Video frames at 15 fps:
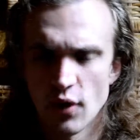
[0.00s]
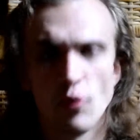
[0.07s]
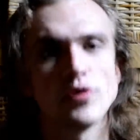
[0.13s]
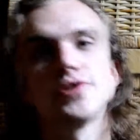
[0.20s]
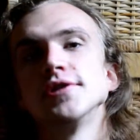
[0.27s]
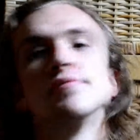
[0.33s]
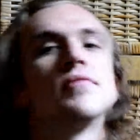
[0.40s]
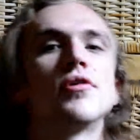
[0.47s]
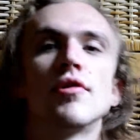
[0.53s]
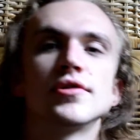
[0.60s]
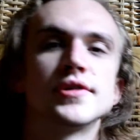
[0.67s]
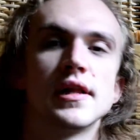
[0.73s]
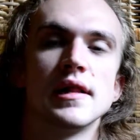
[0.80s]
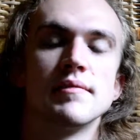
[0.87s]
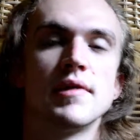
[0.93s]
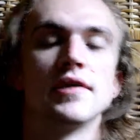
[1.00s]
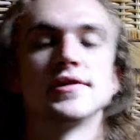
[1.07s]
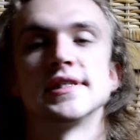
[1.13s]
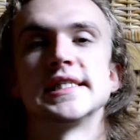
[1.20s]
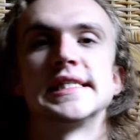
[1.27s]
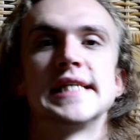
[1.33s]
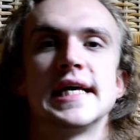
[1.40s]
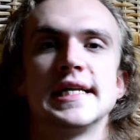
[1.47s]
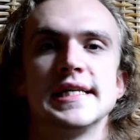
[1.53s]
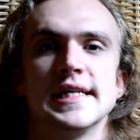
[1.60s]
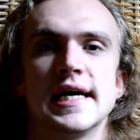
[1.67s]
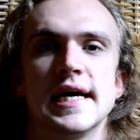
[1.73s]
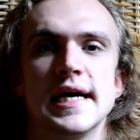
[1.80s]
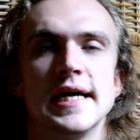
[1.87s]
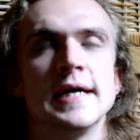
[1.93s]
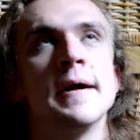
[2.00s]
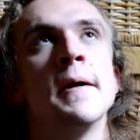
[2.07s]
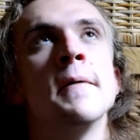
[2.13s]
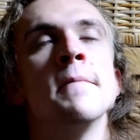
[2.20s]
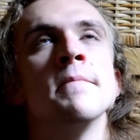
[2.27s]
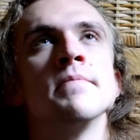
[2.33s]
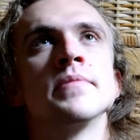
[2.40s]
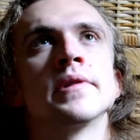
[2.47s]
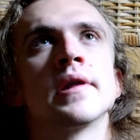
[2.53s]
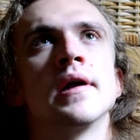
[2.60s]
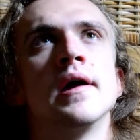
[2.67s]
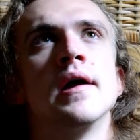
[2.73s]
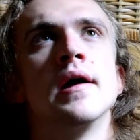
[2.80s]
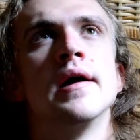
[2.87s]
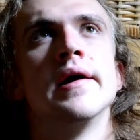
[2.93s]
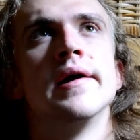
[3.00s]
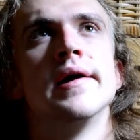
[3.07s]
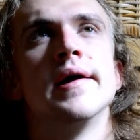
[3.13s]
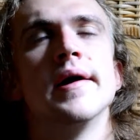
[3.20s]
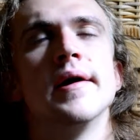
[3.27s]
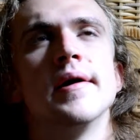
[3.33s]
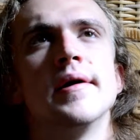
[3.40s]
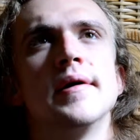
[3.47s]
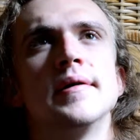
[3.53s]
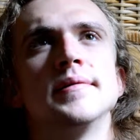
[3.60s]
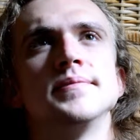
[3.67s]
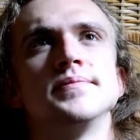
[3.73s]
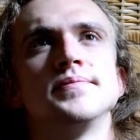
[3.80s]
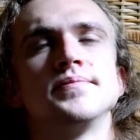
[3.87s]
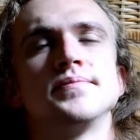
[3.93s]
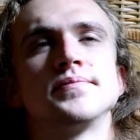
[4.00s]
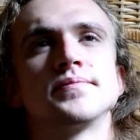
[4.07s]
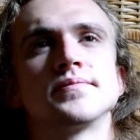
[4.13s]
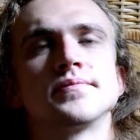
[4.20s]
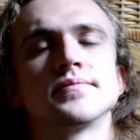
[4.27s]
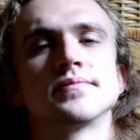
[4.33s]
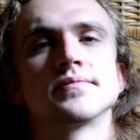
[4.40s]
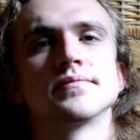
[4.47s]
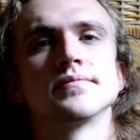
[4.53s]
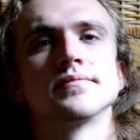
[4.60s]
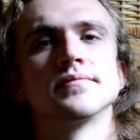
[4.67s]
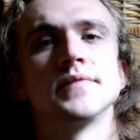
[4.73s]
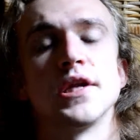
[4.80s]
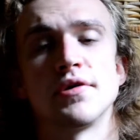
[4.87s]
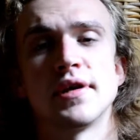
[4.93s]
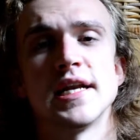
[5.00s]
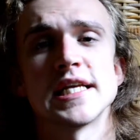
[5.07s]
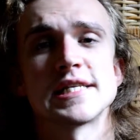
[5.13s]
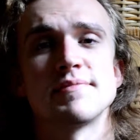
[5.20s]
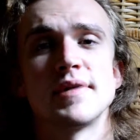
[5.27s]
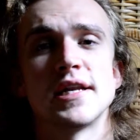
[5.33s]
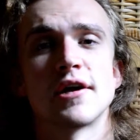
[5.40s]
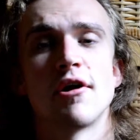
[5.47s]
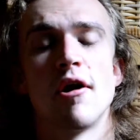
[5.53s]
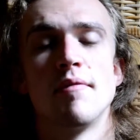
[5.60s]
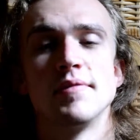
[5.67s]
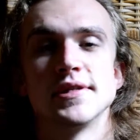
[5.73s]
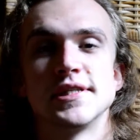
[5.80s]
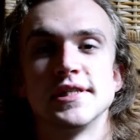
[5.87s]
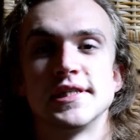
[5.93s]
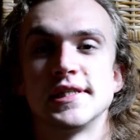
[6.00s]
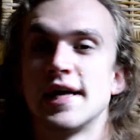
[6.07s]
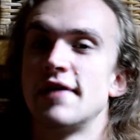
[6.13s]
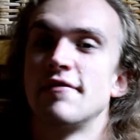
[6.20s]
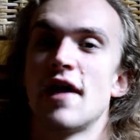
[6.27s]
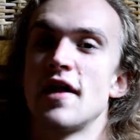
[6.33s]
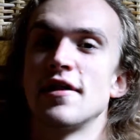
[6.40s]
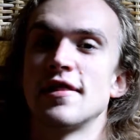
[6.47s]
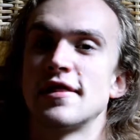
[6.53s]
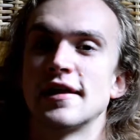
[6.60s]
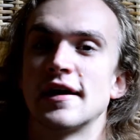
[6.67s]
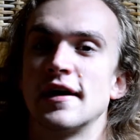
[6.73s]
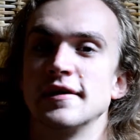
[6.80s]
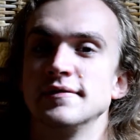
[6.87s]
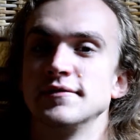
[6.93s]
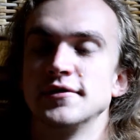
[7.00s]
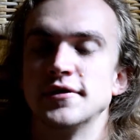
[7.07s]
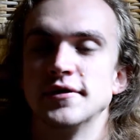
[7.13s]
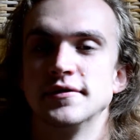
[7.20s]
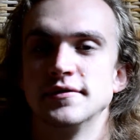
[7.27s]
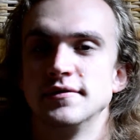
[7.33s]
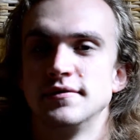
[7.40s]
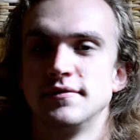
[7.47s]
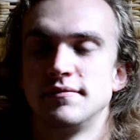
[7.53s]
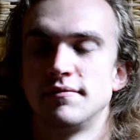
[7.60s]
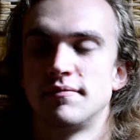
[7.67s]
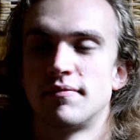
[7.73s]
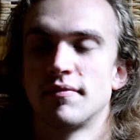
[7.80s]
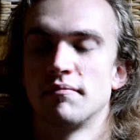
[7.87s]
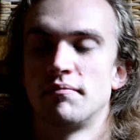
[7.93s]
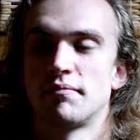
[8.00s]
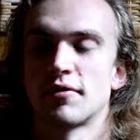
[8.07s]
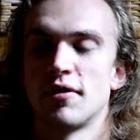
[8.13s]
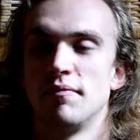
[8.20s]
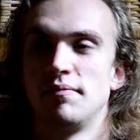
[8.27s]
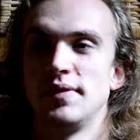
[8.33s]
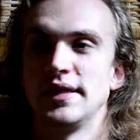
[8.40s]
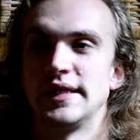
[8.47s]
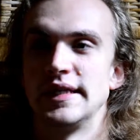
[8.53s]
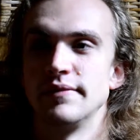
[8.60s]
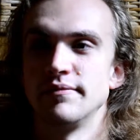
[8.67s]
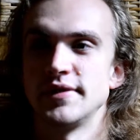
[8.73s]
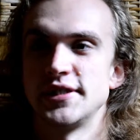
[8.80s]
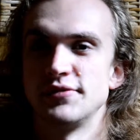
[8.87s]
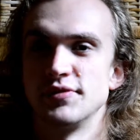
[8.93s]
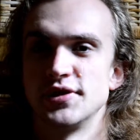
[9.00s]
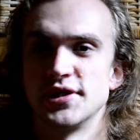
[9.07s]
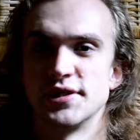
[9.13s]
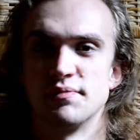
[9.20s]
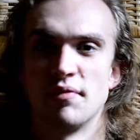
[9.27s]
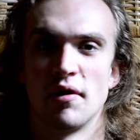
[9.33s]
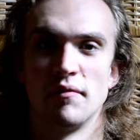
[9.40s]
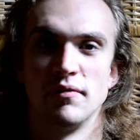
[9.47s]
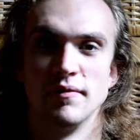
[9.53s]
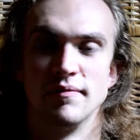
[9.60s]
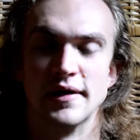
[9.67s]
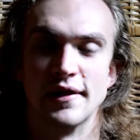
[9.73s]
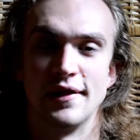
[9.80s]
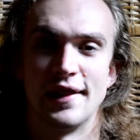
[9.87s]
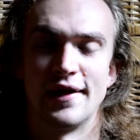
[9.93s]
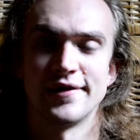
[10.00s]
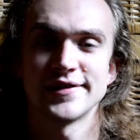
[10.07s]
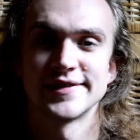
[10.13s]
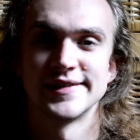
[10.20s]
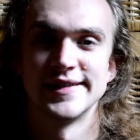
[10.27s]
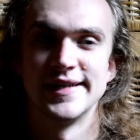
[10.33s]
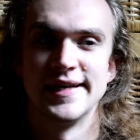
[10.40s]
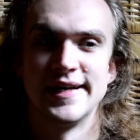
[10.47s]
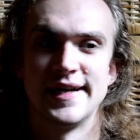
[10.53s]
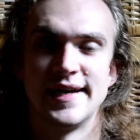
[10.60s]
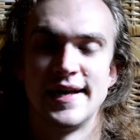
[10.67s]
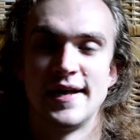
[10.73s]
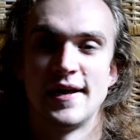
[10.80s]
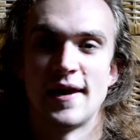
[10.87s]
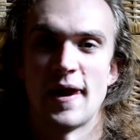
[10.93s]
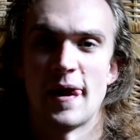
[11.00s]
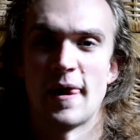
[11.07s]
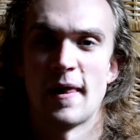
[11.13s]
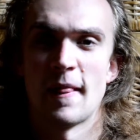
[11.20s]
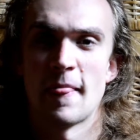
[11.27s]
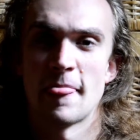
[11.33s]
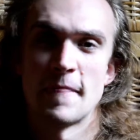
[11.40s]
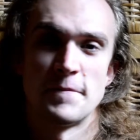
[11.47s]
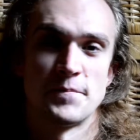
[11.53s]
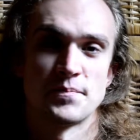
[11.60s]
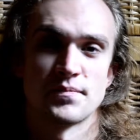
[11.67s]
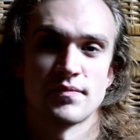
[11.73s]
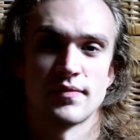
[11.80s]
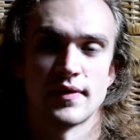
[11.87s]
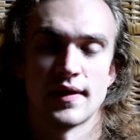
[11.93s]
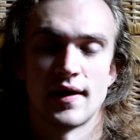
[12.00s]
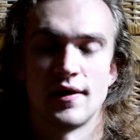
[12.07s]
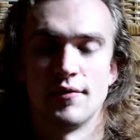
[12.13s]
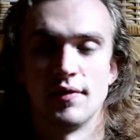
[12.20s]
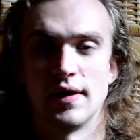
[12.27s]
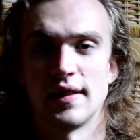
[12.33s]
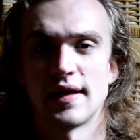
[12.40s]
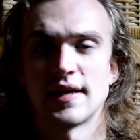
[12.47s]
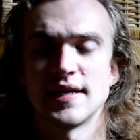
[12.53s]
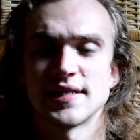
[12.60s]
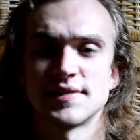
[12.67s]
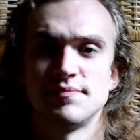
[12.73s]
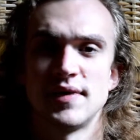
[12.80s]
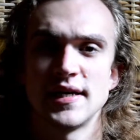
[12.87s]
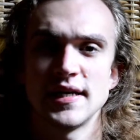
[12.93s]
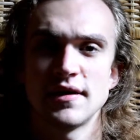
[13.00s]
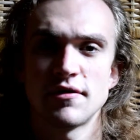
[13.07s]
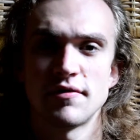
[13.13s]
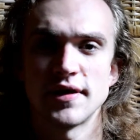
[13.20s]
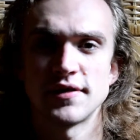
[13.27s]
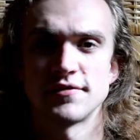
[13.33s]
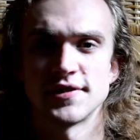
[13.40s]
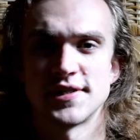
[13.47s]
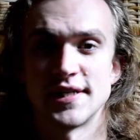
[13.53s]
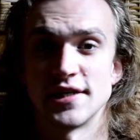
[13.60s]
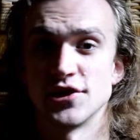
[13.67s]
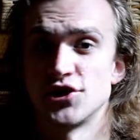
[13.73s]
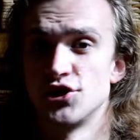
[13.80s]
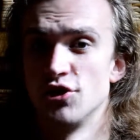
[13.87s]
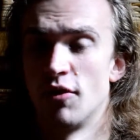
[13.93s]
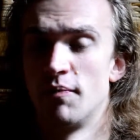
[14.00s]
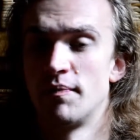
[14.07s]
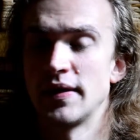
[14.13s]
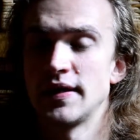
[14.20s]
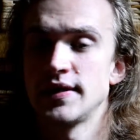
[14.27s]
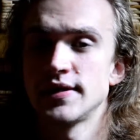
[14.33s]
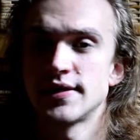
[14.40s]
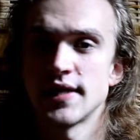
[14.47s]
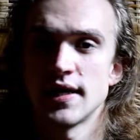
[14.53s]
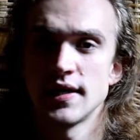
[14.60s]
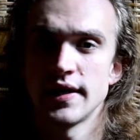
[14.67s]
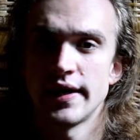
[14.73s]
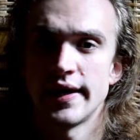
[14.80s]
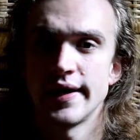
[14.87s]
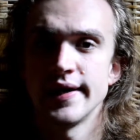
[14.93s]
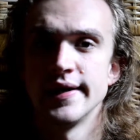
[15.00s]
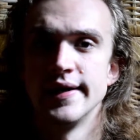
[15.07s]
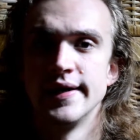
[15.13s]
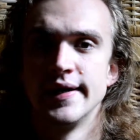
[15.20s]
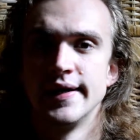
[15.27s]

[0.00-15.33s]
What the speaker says: What to more tell about Sendai? You can ask me in the comments if there's anything I, you know, completely missed, which is probably a lot. Well, I guess many are interested in shopping in Sendai.